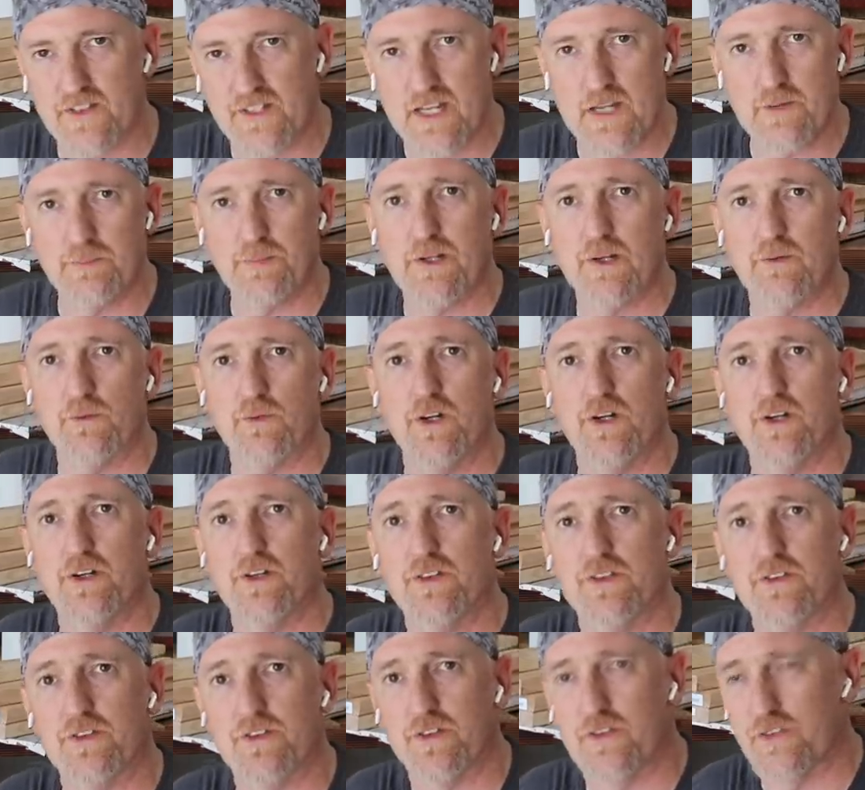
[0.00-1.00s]
game plan
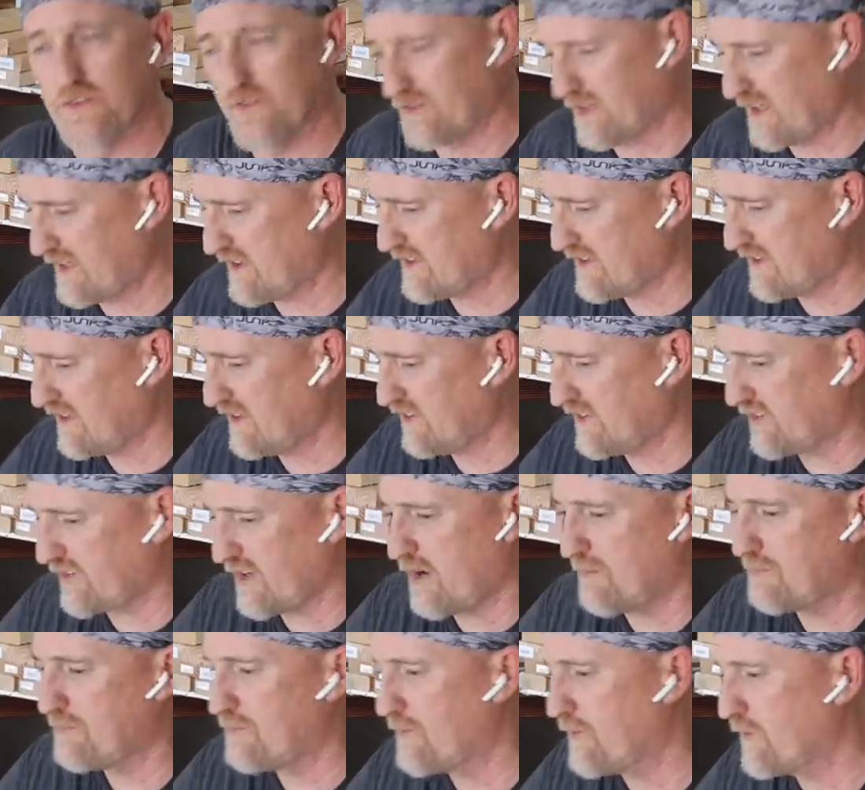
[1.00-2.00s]
was to sand these
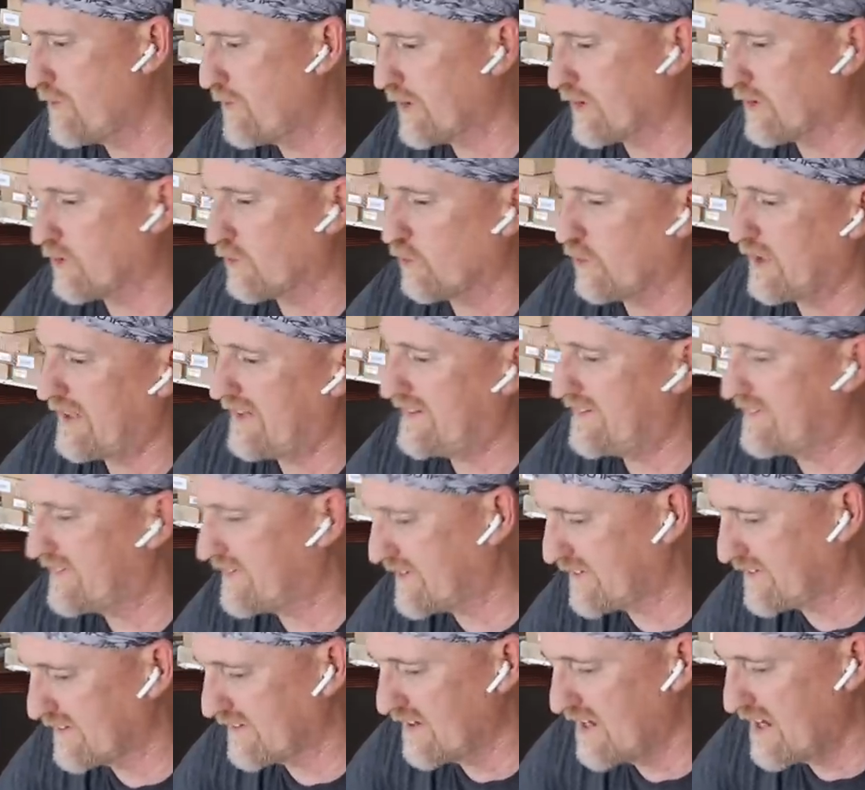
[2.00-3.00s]
up through the
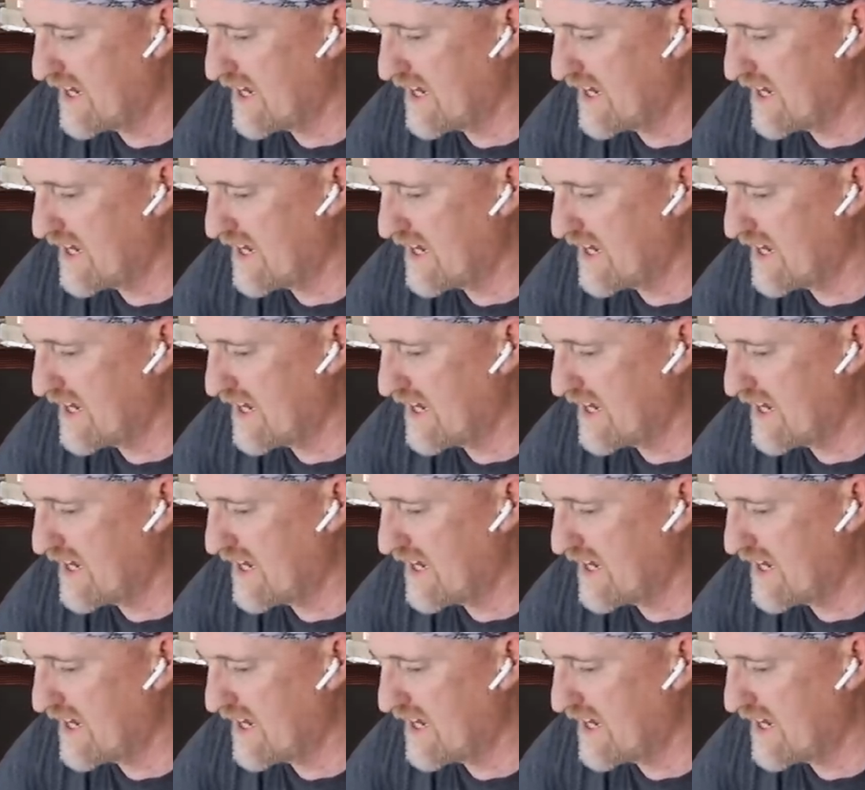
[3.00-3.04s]
grits